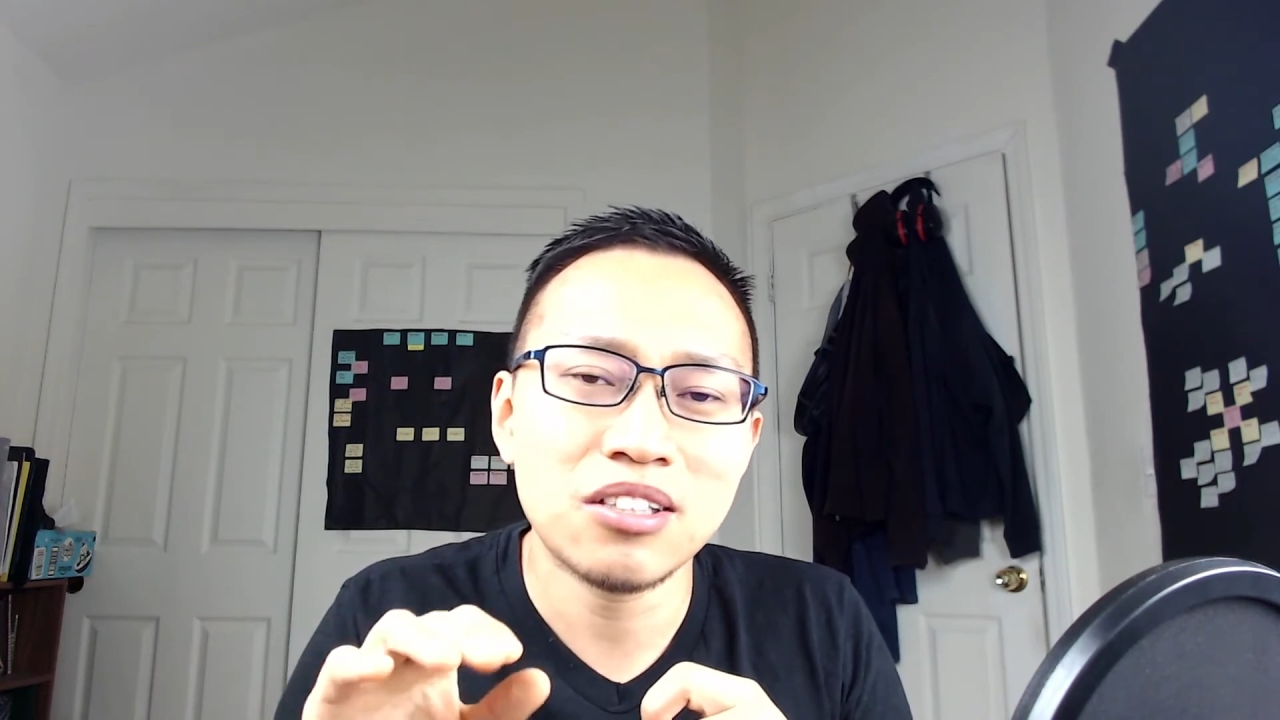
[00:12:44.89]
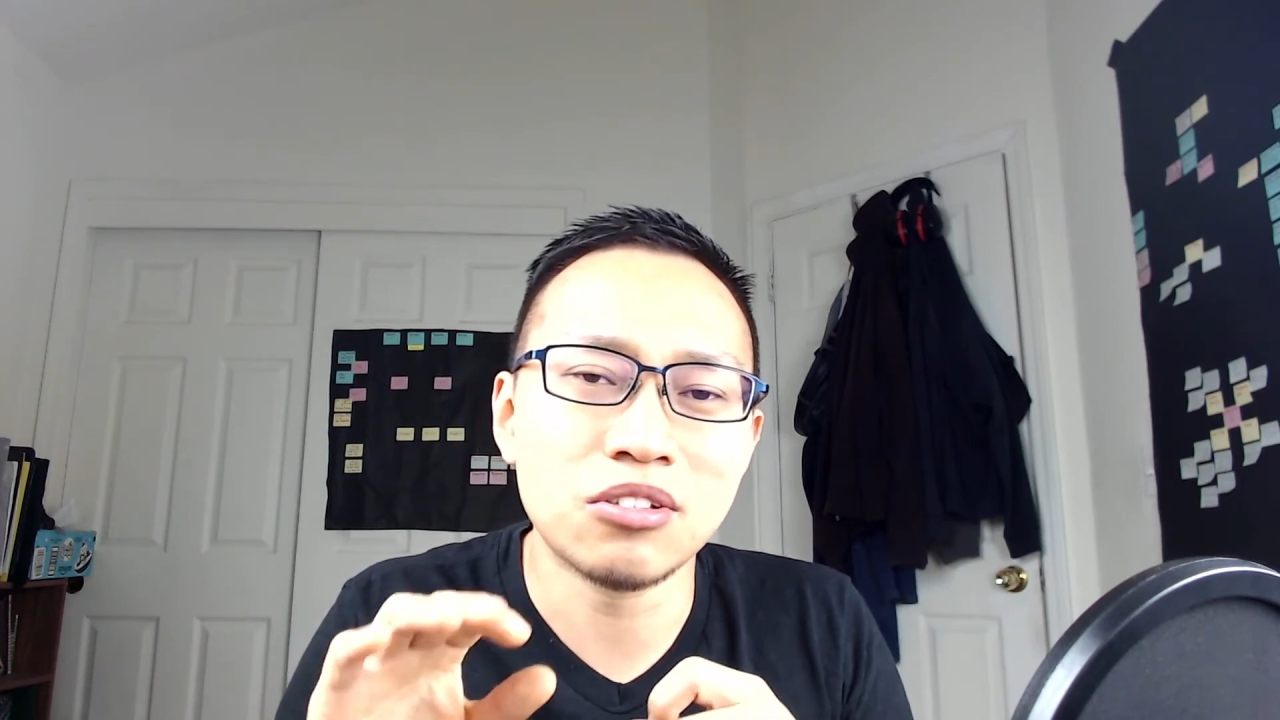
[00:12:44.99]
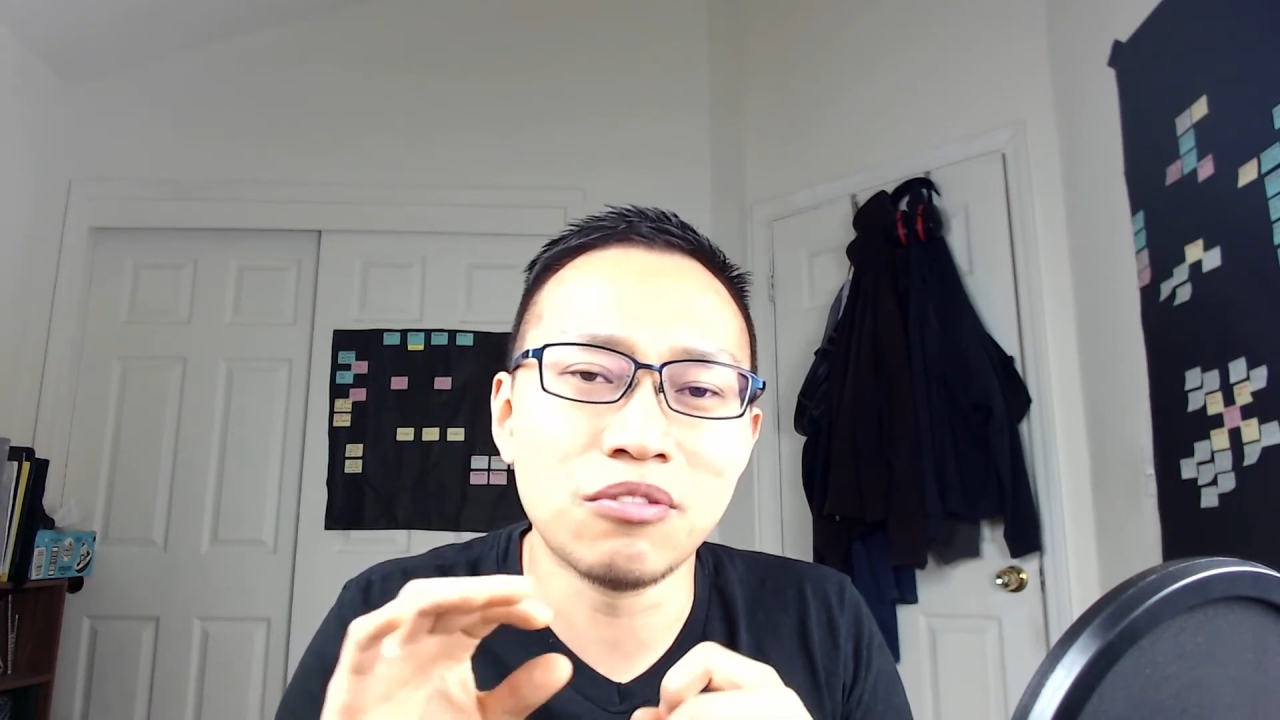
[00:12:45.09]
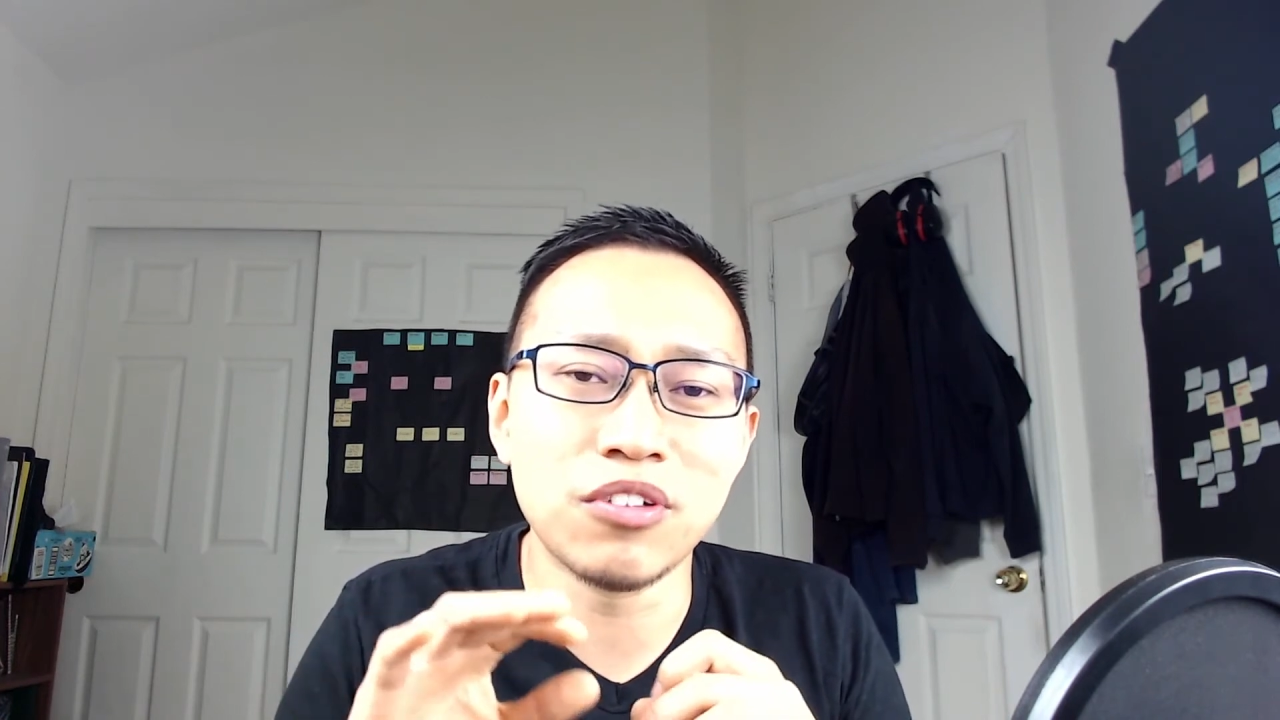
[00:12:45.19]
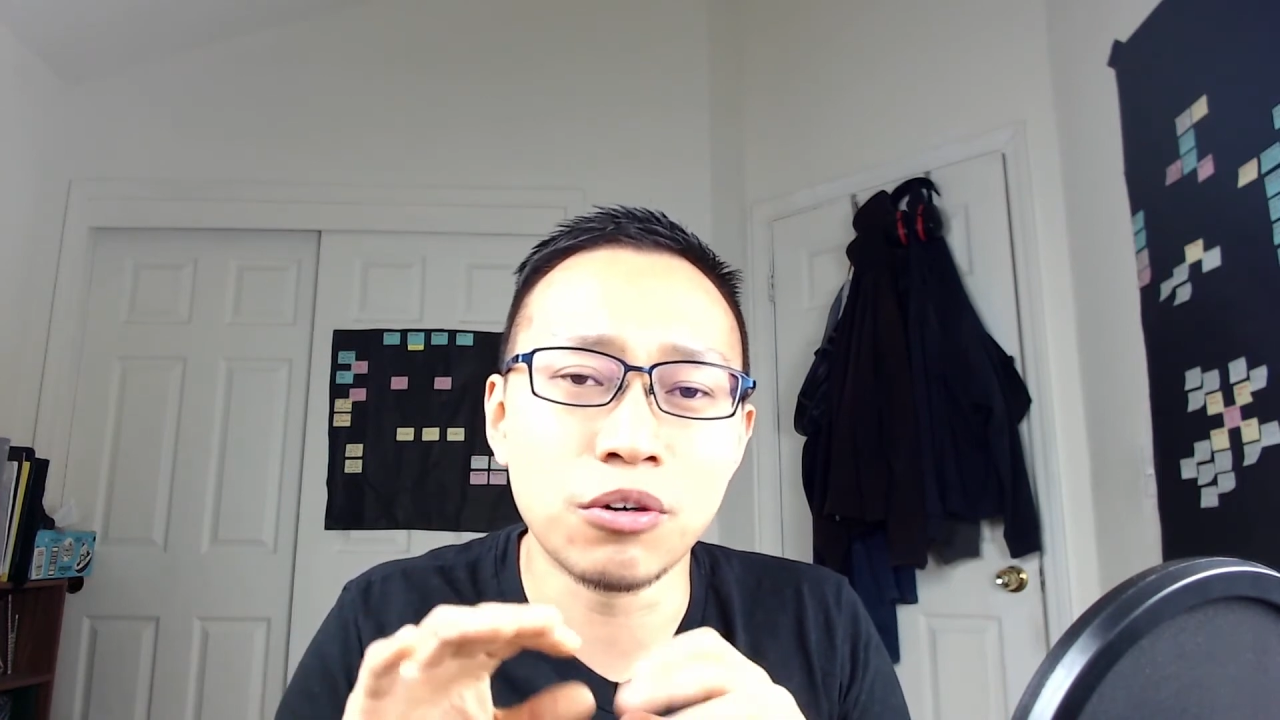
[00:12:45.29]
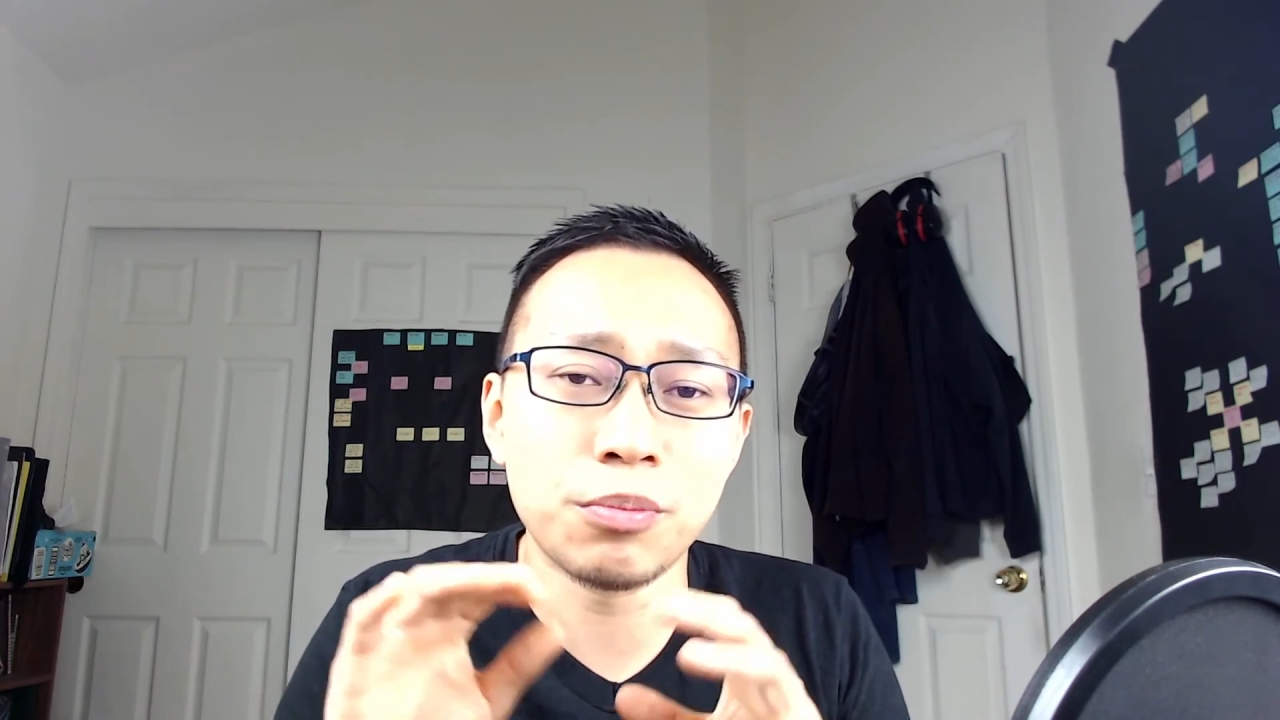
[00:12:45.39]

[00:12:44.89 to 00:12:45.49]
to feel